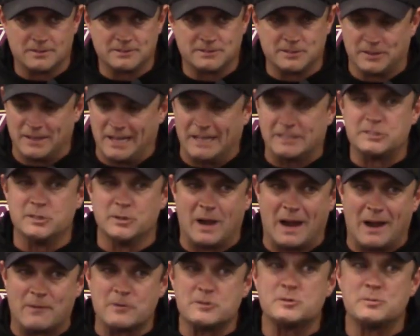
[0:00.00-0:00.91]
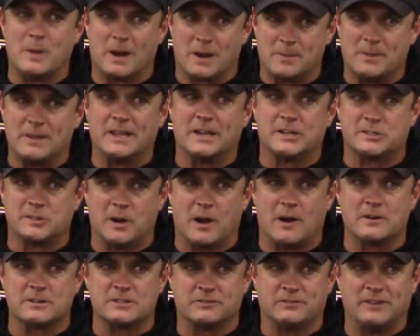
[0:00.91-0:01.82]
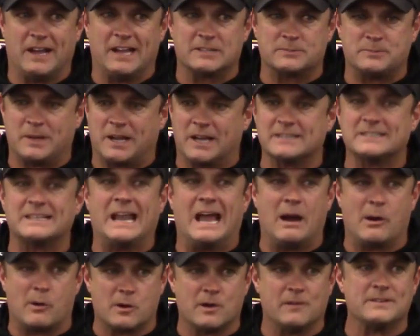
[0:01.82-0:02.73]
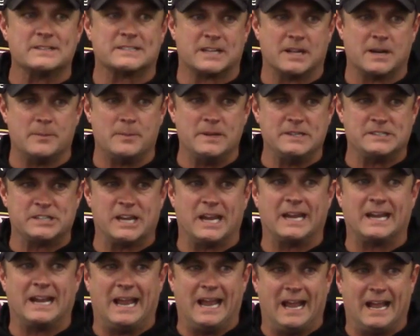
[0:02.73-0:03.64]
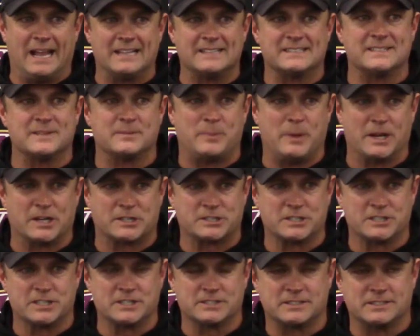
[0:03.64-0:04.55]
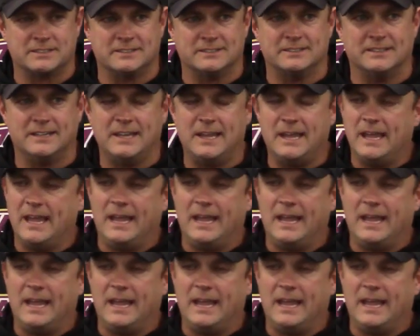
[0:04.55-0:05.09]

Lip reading: So that 2 hours, you better be there 2 hours in advance because an hour of it's going to be shaking hands and pictures and